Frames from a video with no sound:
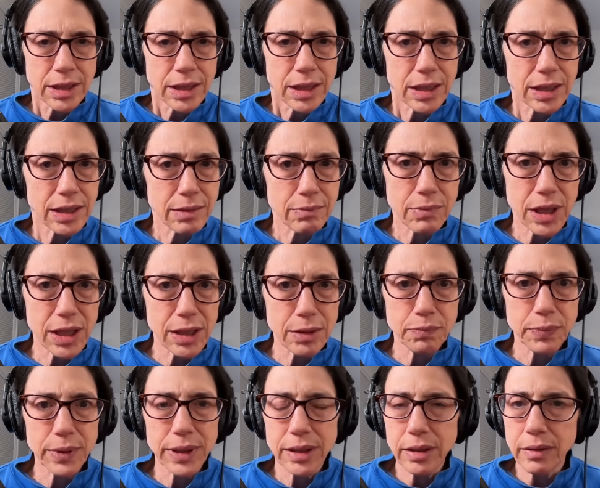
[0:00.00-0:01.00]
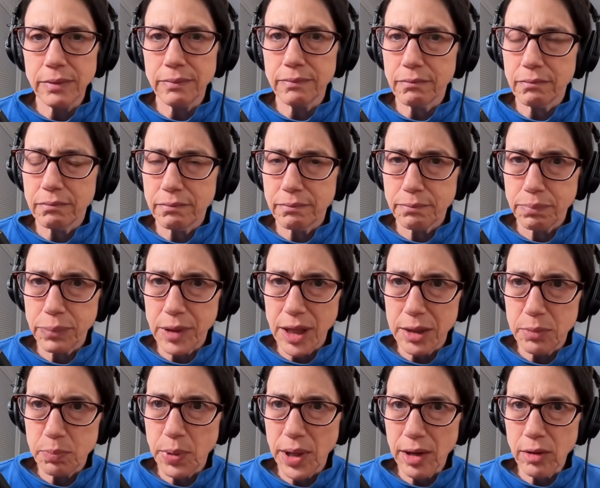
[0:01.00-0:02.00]
It might be
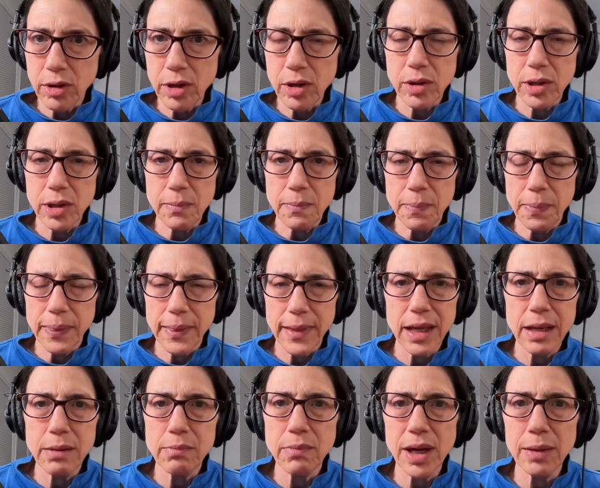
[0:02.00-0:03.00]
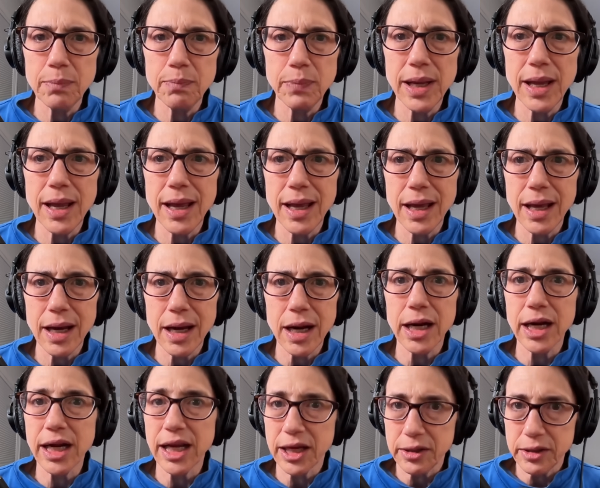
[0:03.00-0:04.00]
Planned Parenthood. It might be
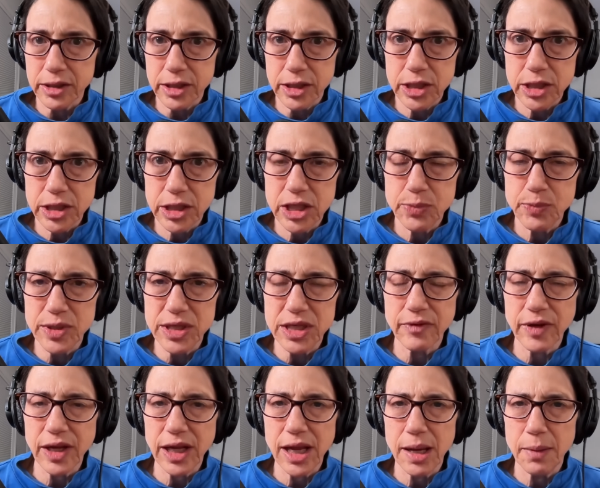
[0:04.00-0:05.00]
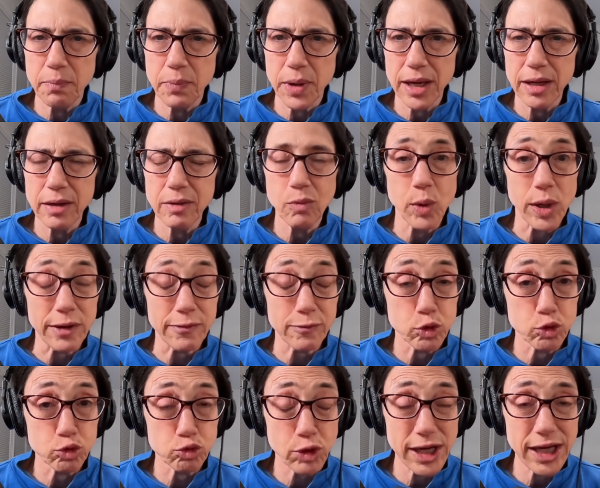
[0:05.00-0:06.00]
a specific campaign. We have
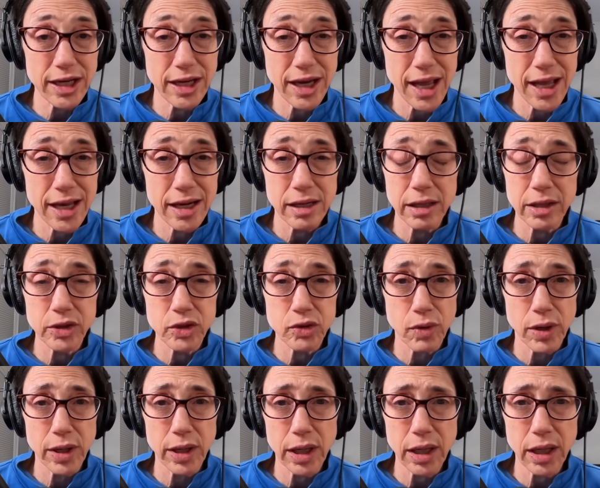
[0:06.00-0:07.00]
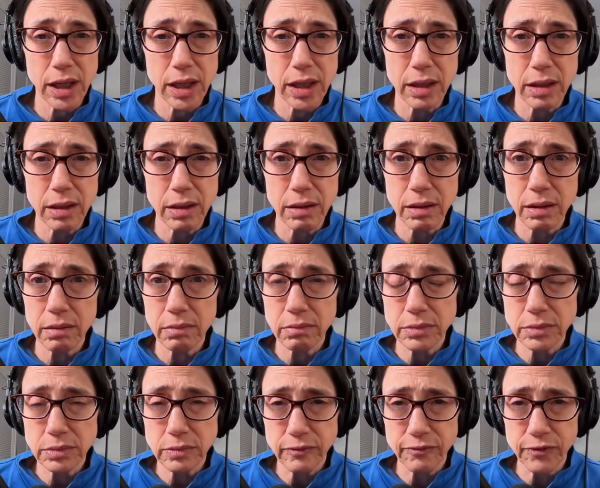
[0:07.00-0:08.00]
great candidates running in
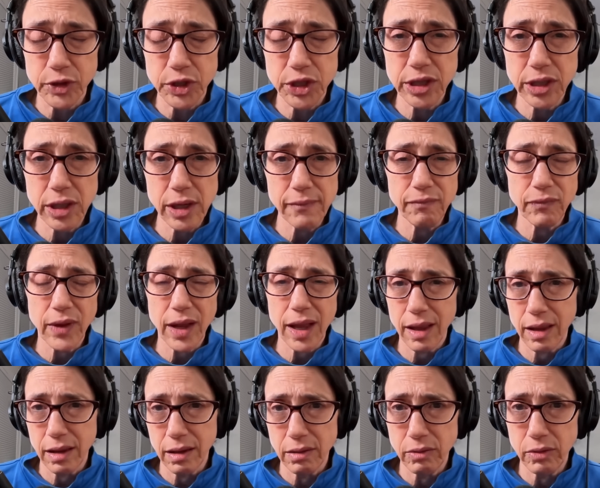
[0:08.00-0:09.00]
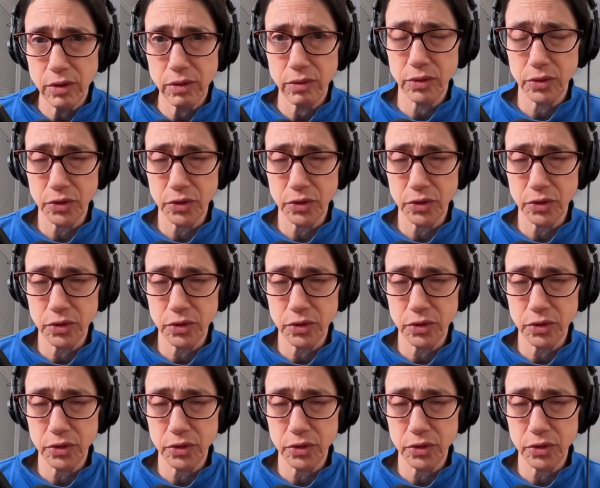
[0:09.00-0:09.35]
Virginia and New